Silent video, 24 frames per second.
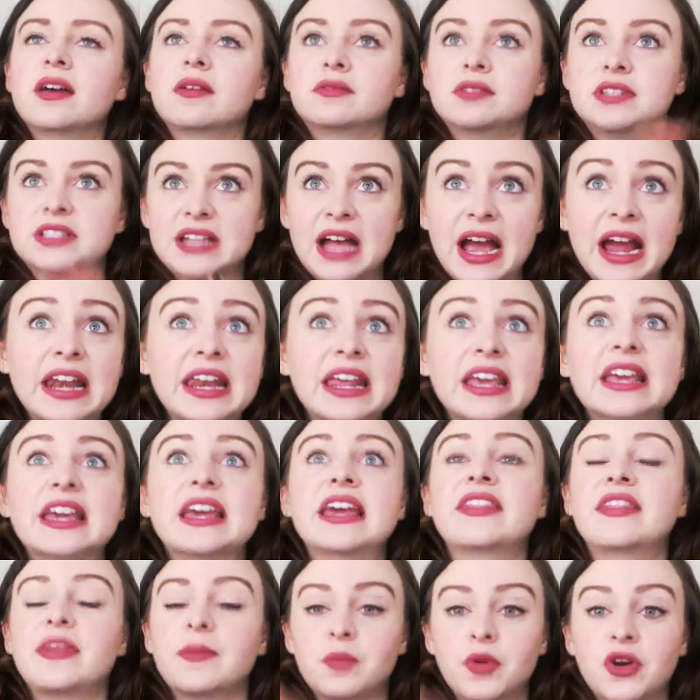designing
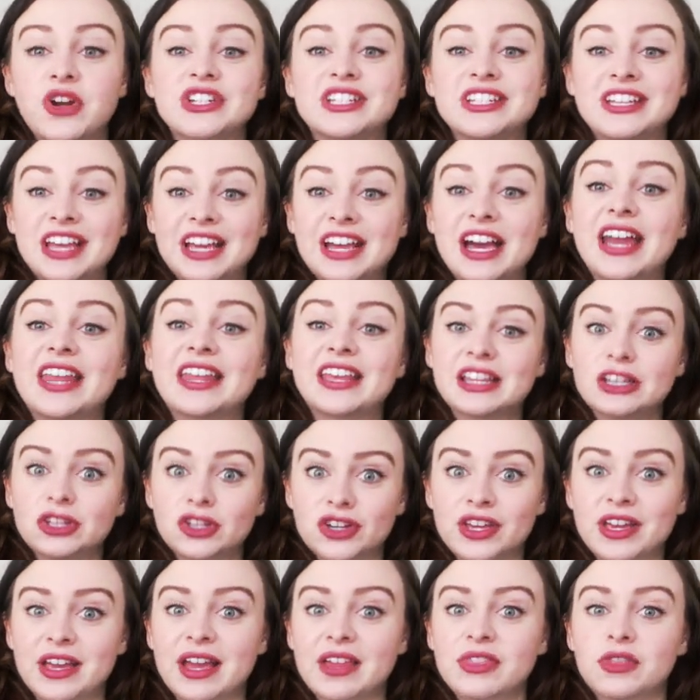it, then printing and cutting and
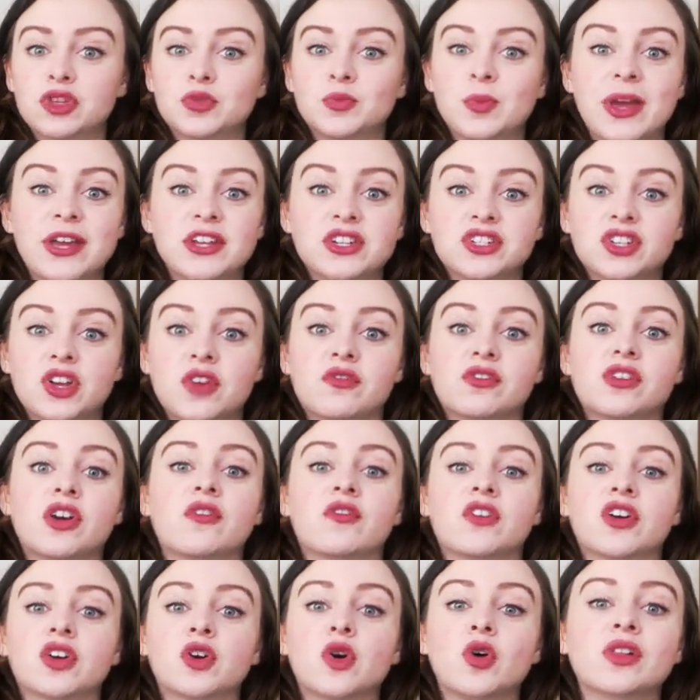looking at those pages over and
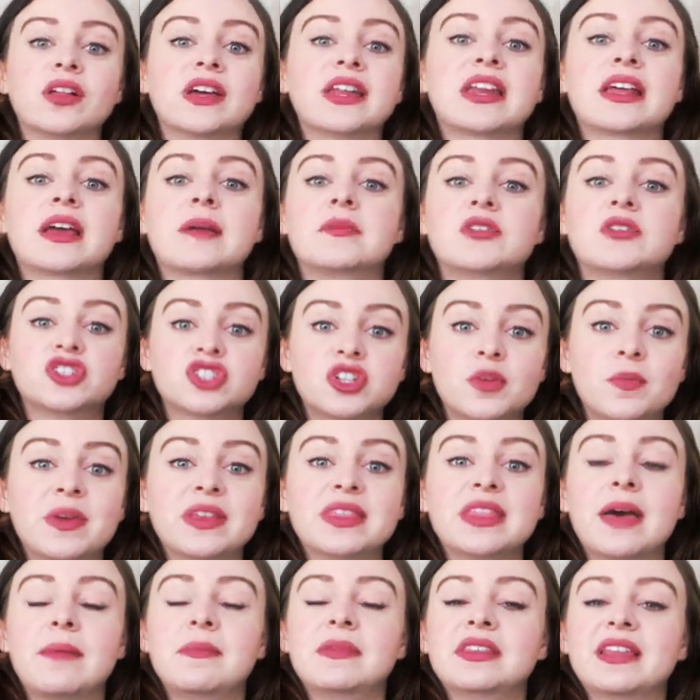over and collating
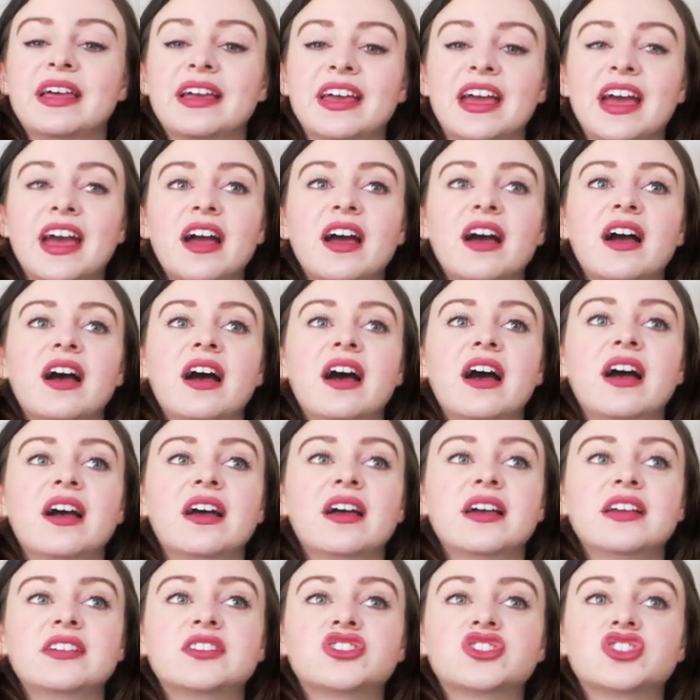shipping them. And like,
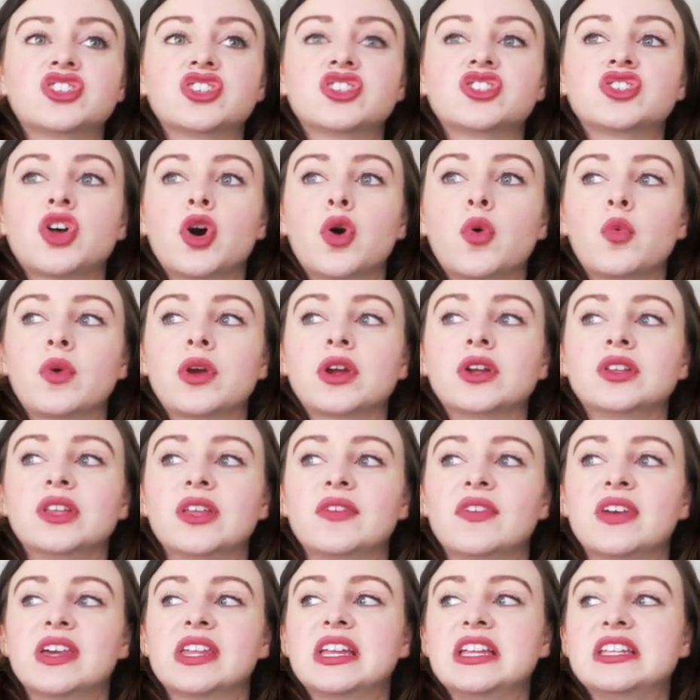it's just so weird
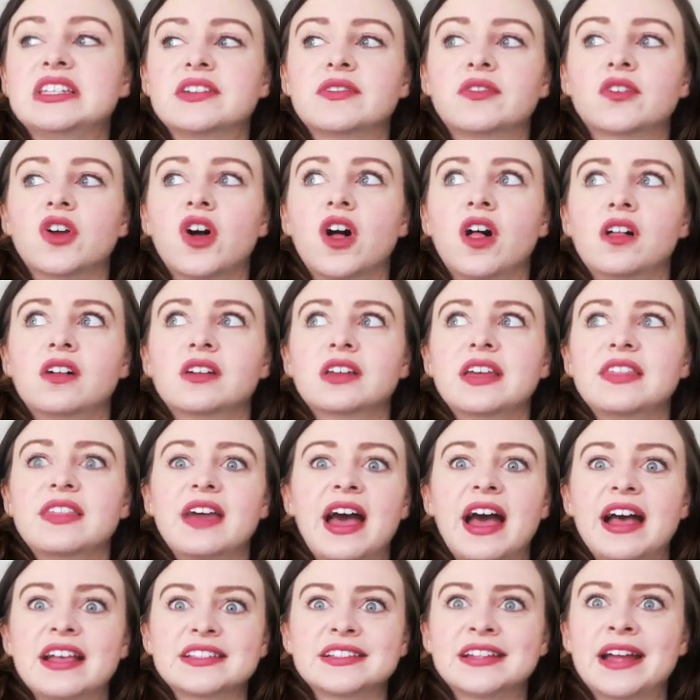living in a different holiday that
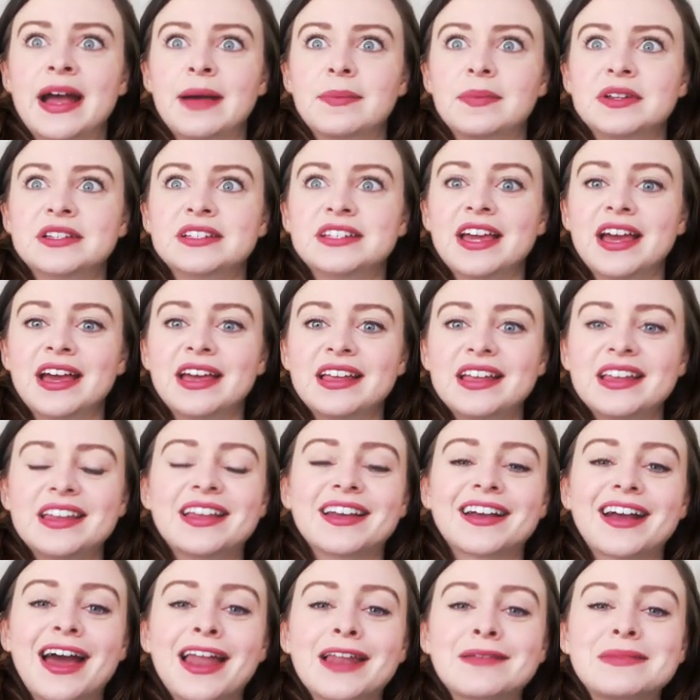hasn't happened yet. And
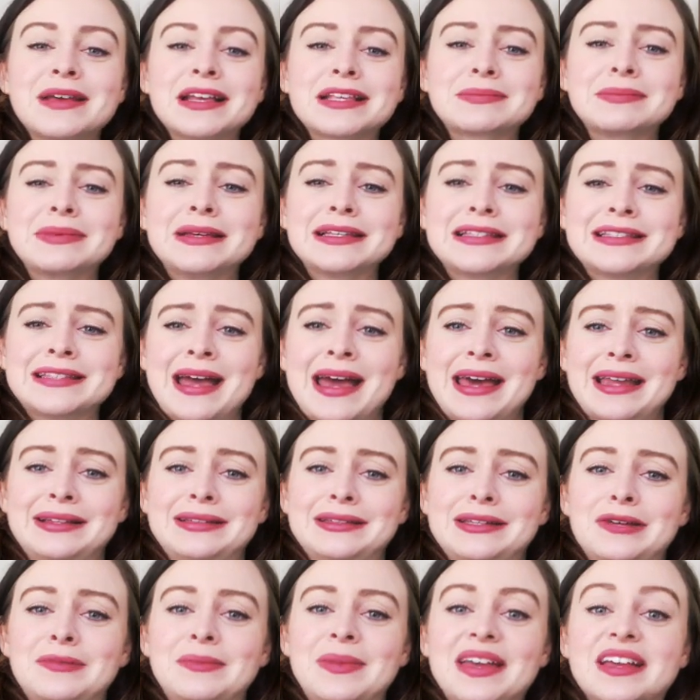it kind of makes me sad a
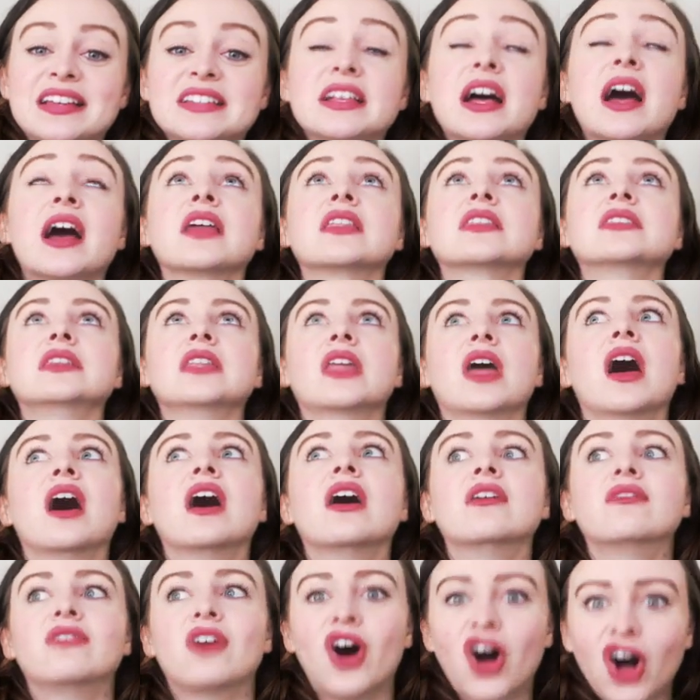little bit because I
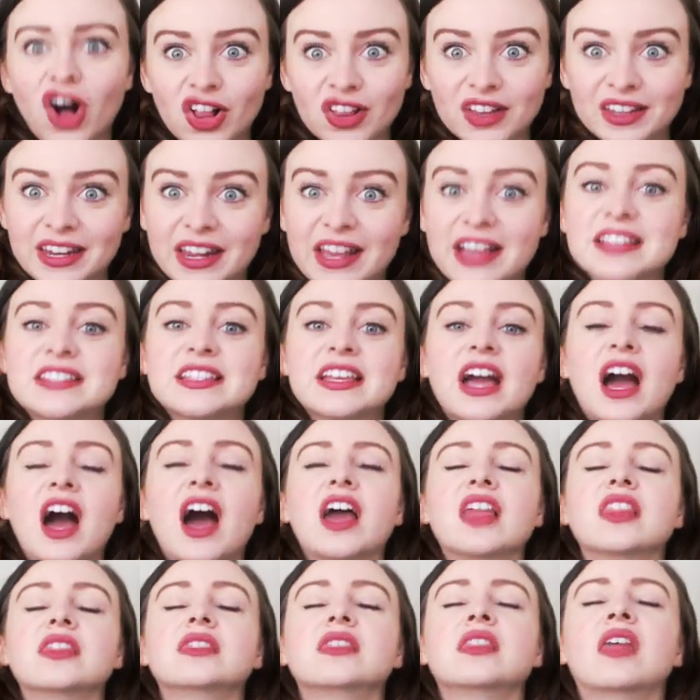love holidays. Like
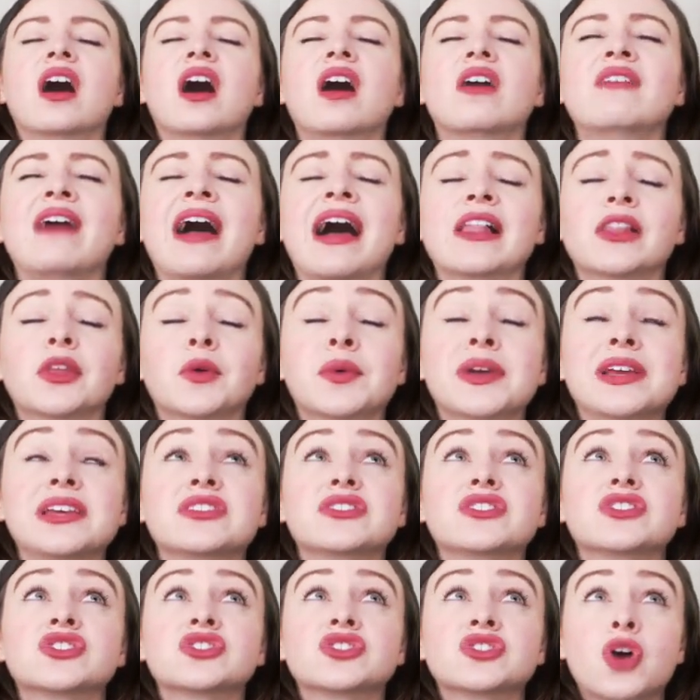I love
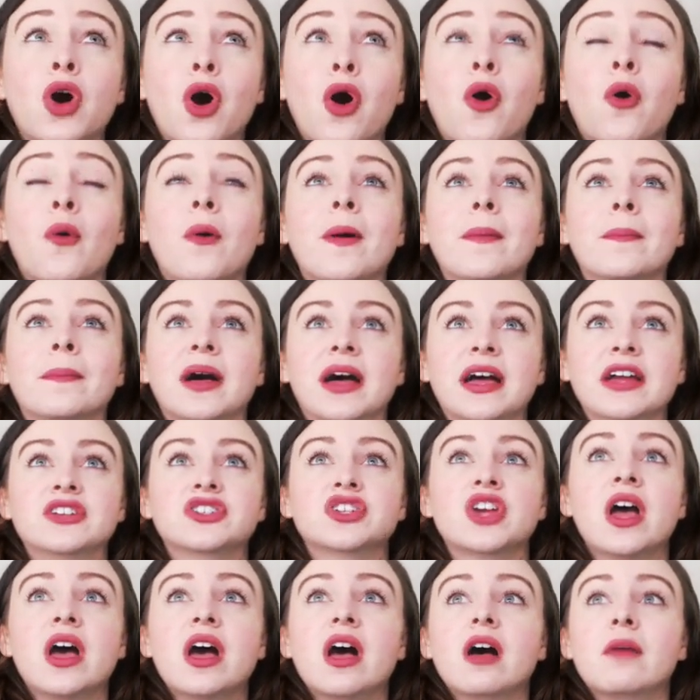Halloween so
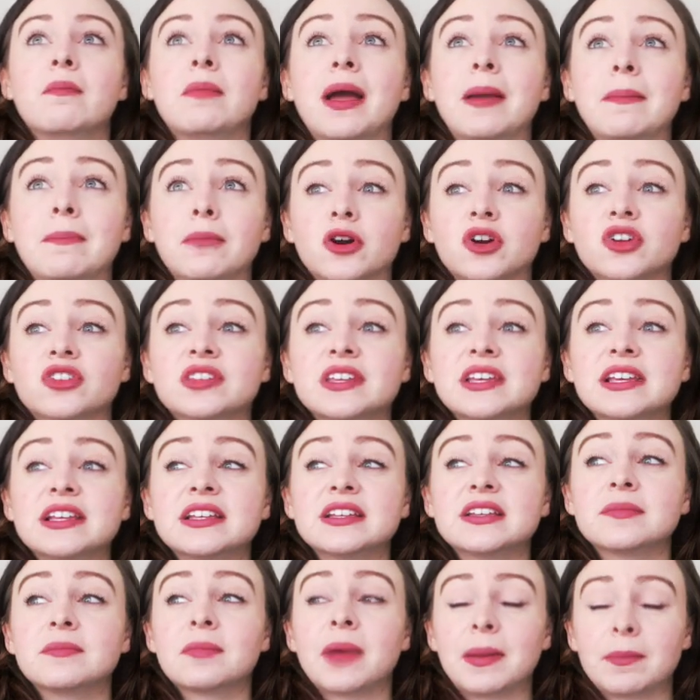much. My
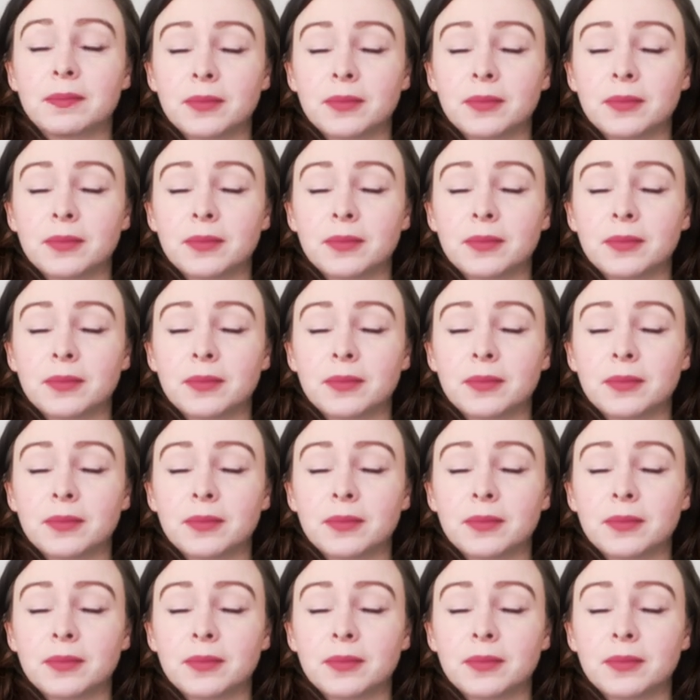birthday